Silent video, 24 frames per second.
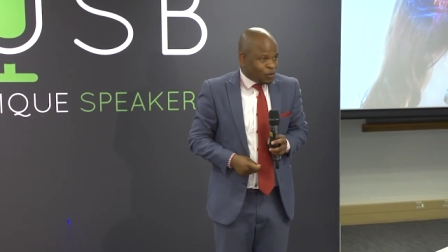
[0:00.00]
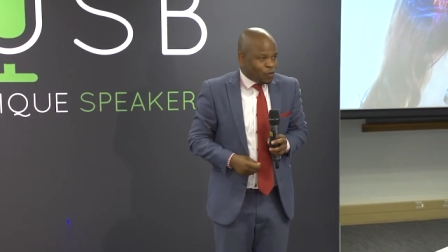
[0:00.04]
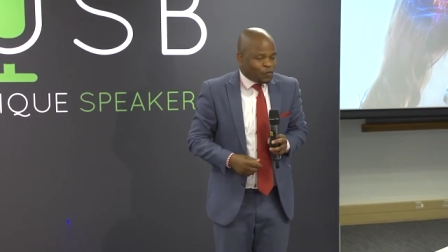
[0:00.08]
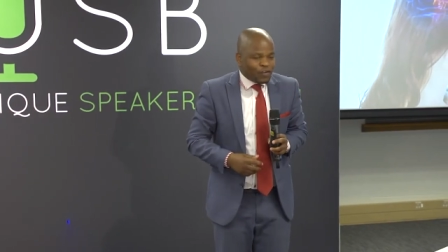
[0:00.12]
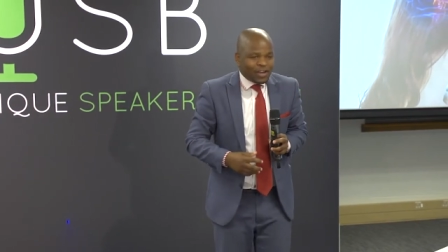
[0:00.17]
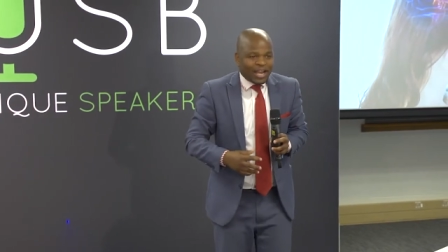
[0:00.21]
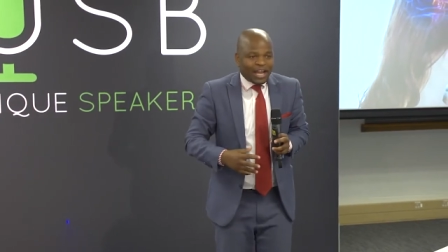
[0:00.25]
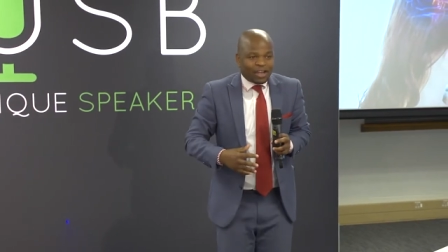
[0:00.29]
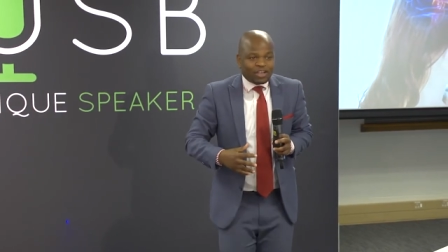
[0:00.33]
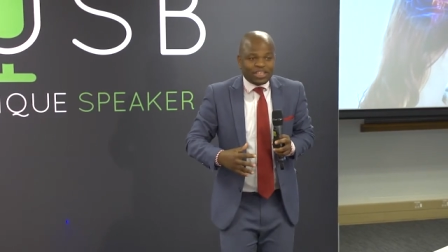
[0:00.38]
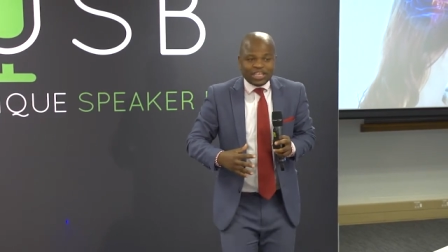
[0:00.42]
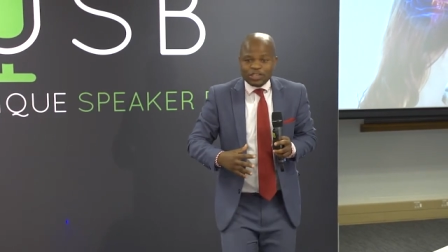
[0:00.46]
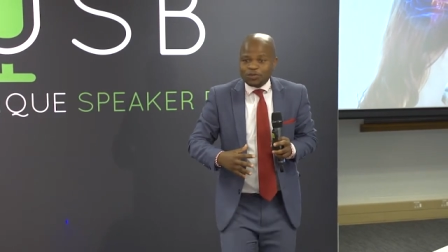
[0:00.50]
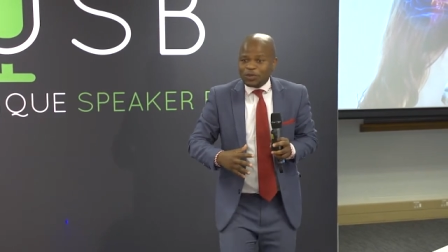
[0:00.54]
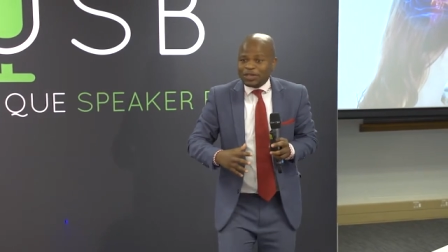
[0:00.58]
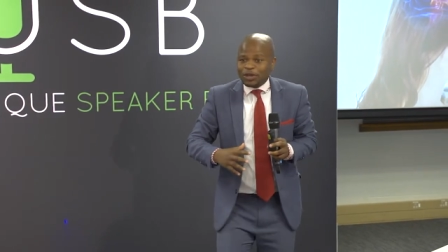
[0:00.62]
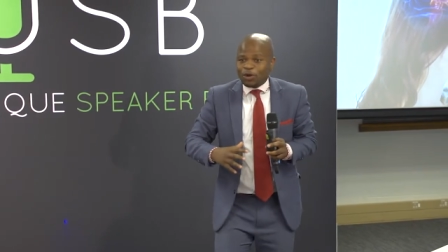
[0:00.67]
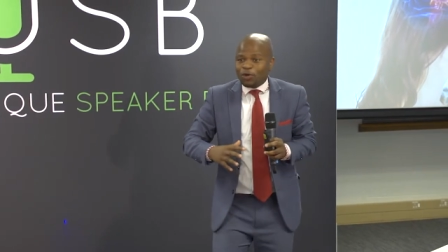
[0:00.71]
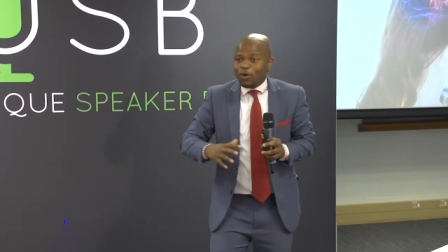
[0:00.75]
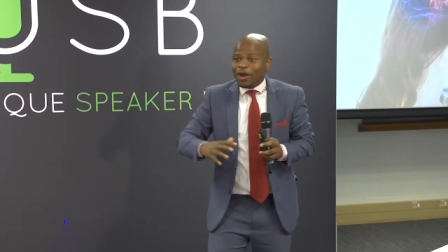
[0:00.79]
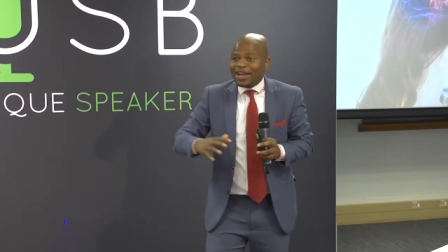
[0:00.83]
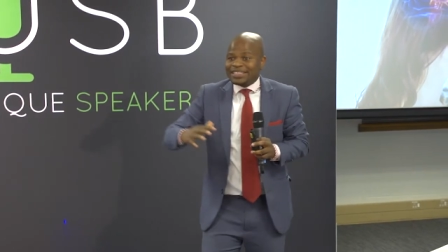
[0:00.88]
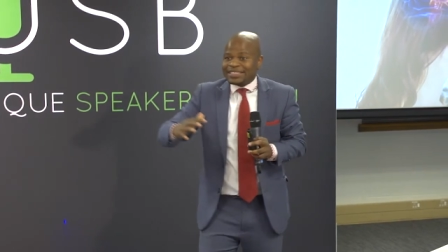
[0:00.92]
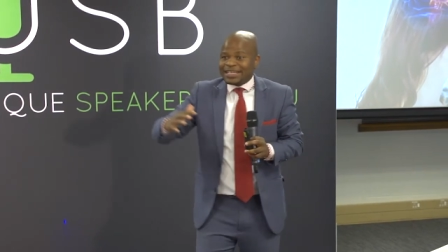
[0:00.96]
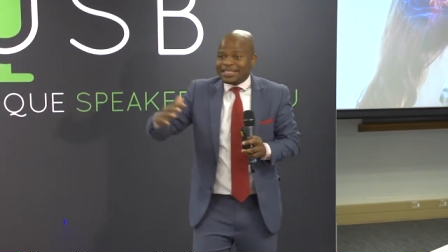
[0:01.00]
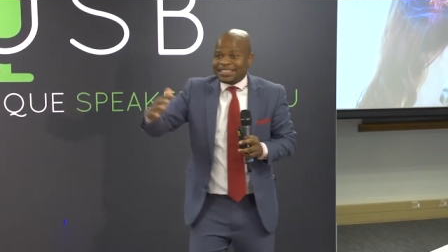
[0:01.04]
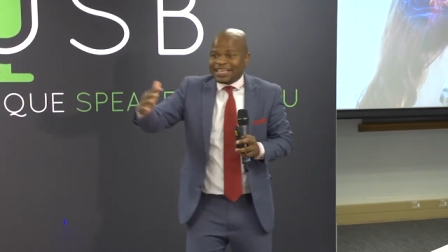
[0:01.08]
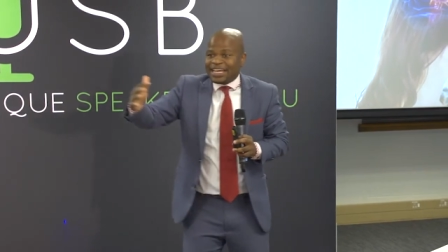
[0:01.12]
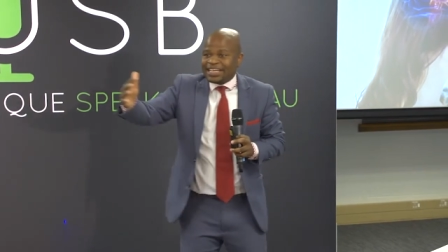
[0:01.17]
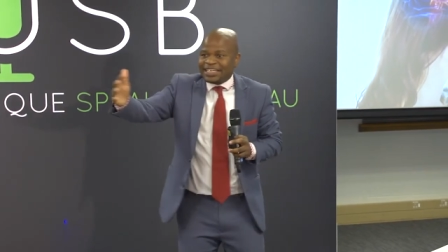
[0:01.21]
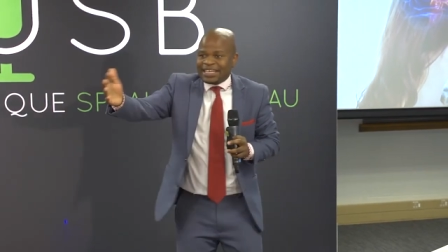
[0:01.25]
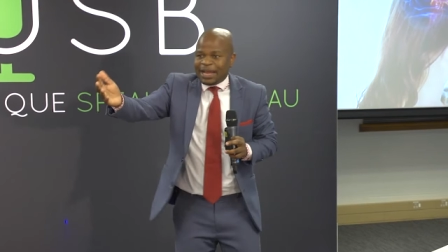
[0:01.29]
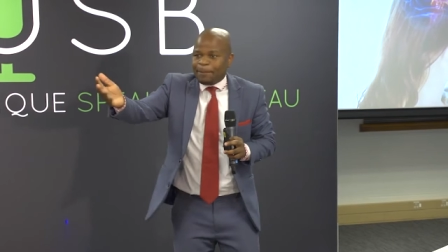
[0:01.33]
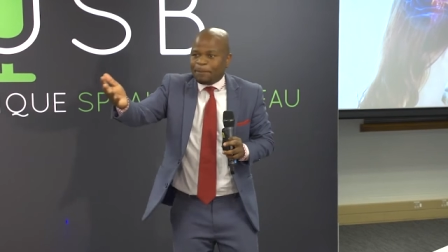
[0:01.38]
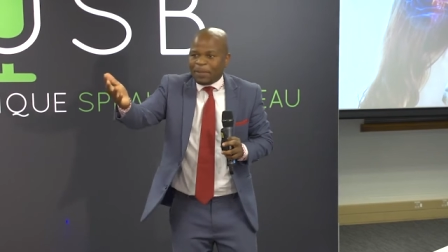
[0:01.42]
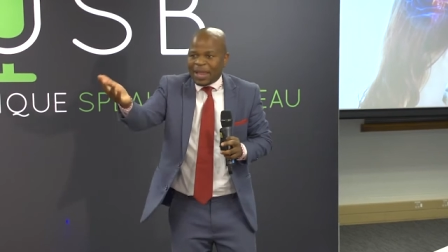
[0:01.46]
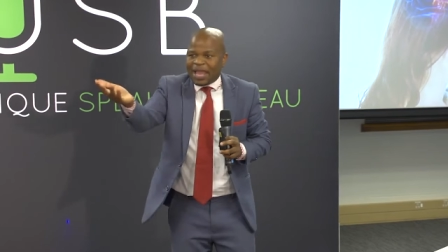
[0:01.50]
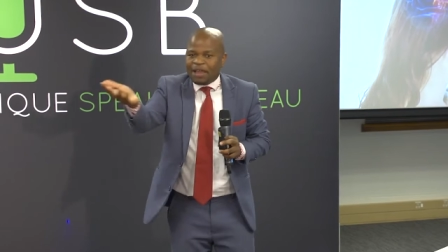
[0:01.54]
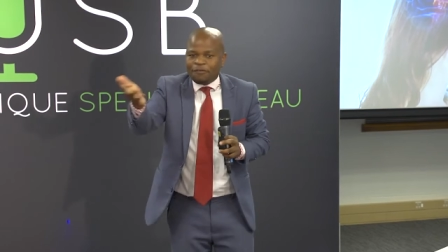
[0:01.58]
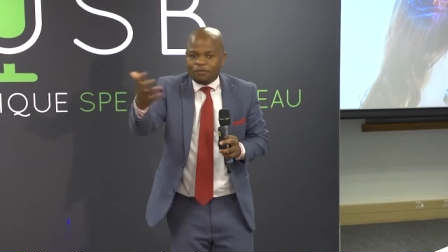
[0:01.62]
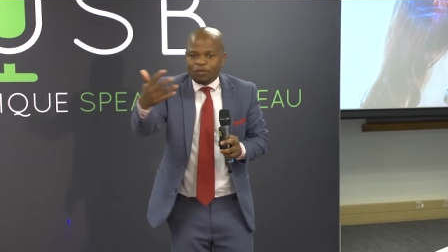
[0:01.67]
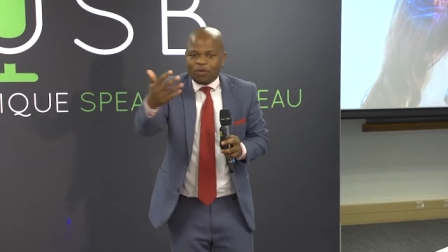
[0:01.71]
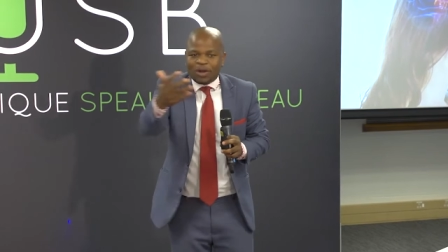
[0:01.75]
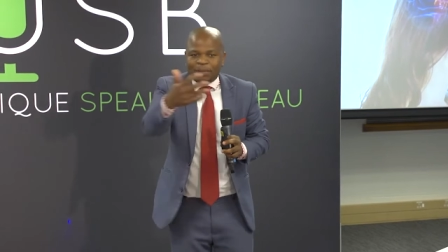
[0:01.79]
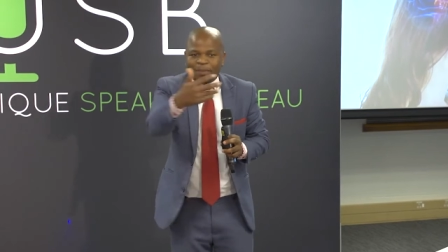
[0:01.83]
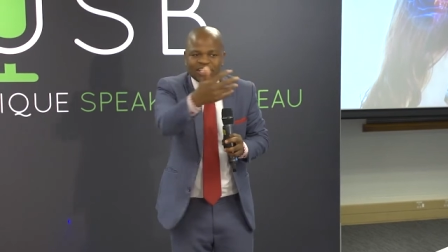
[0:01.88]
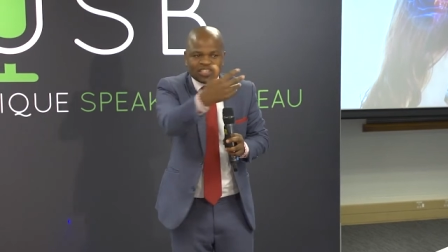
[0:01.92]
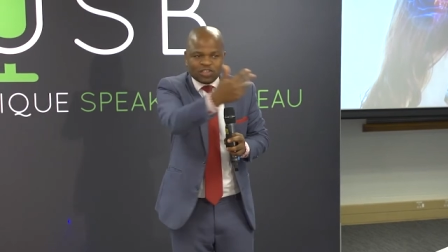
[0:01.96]
feel like you just want to go and tell that
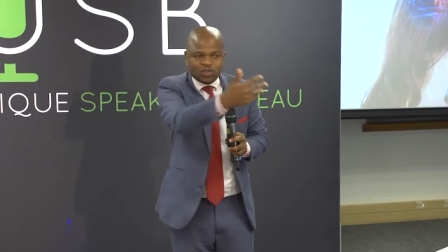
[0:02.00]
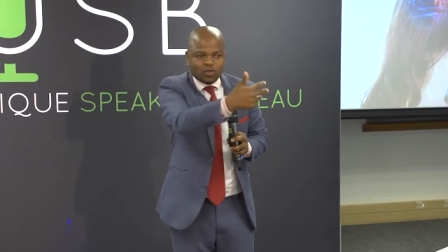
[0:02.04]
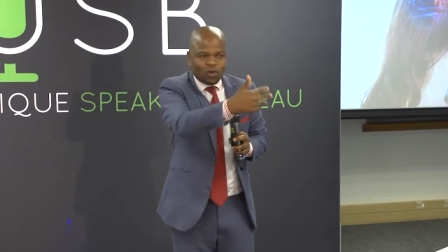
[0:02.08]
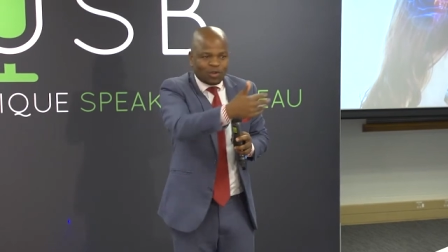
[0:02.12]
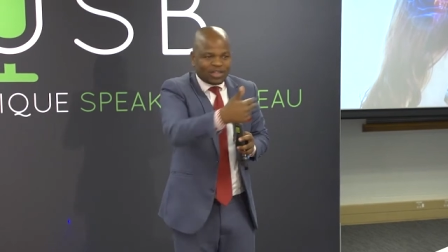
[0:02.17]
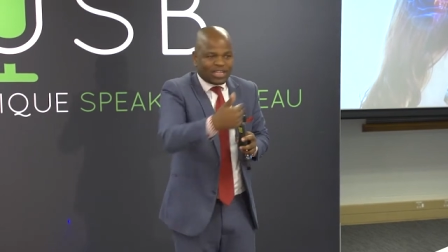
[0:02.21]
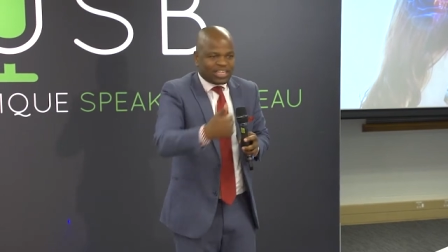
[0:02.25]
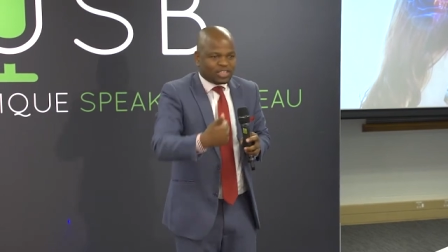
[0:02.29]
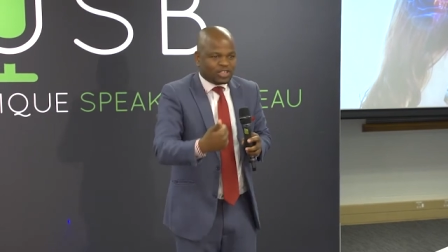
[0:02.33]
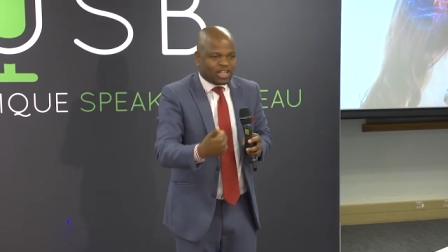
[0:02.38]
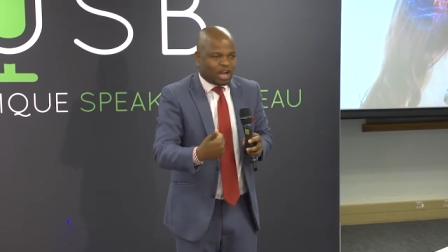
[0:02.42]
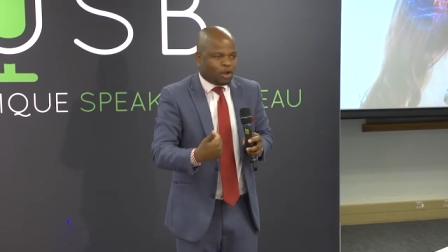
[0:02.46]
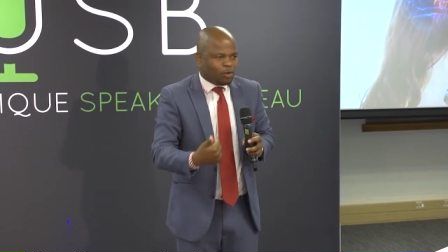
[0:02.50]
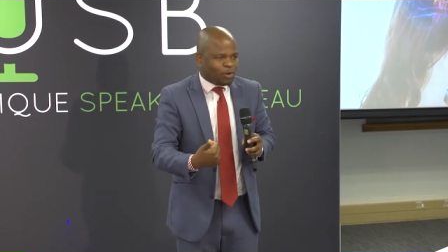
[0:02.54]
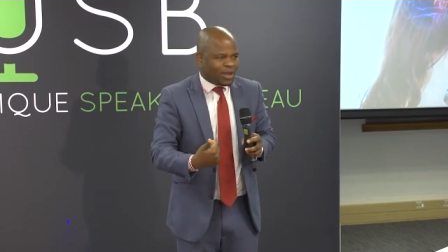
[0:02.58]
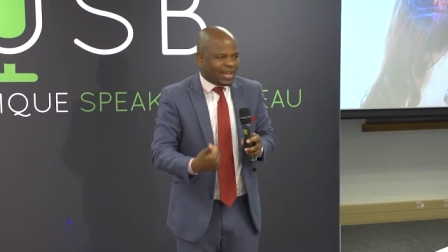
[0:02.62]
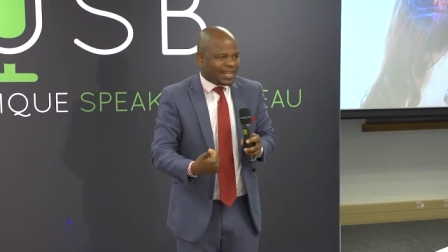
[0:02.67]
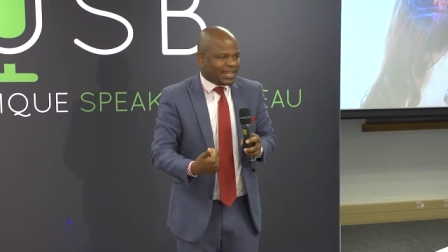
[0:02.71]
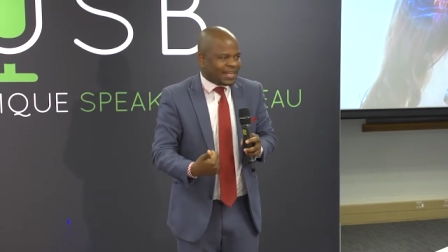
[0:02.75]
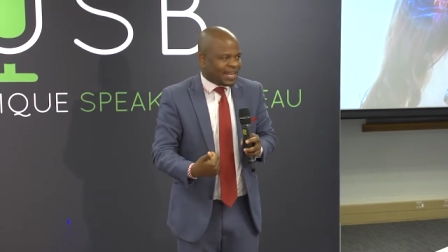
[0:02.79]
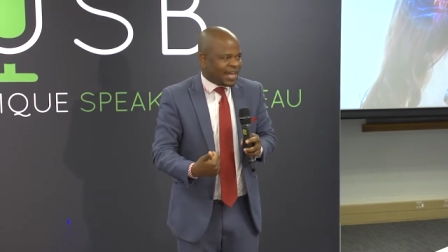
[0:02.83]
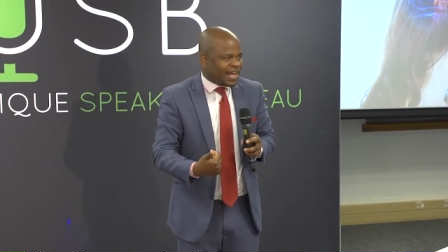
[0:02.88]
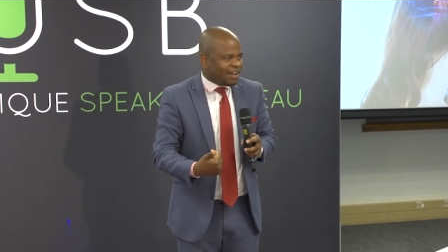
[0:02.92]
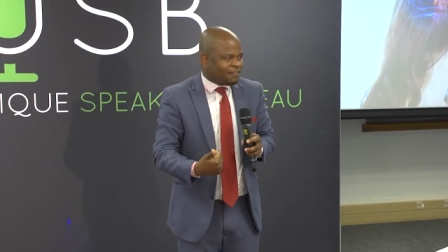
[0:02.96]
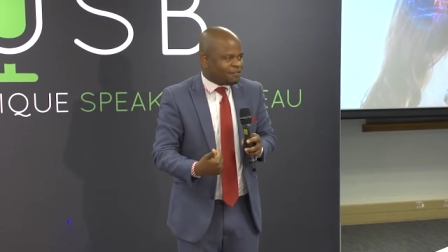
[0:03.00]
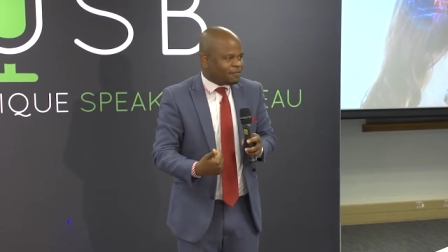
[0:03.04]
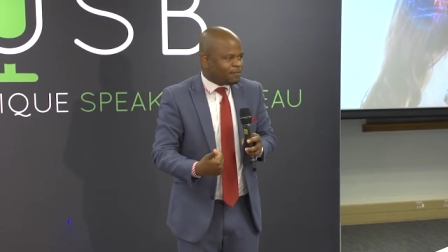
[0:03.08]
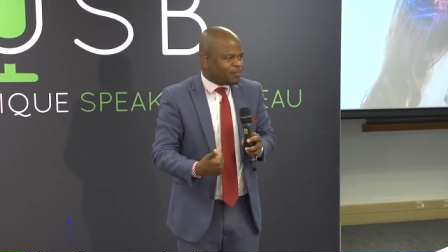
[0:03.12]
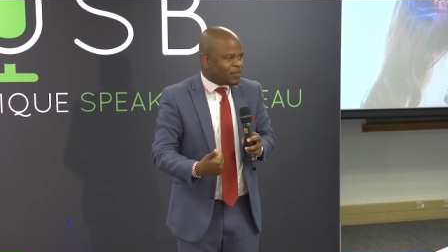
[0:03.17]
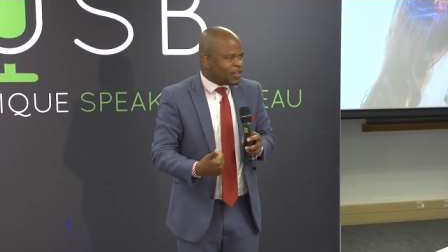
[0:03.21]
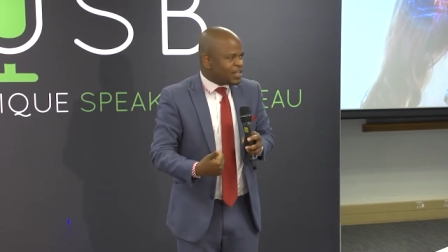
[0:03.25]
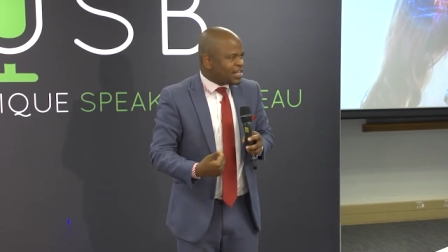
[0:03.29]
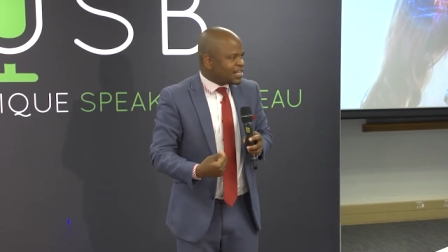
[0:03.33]
everyone must know that now you are in love.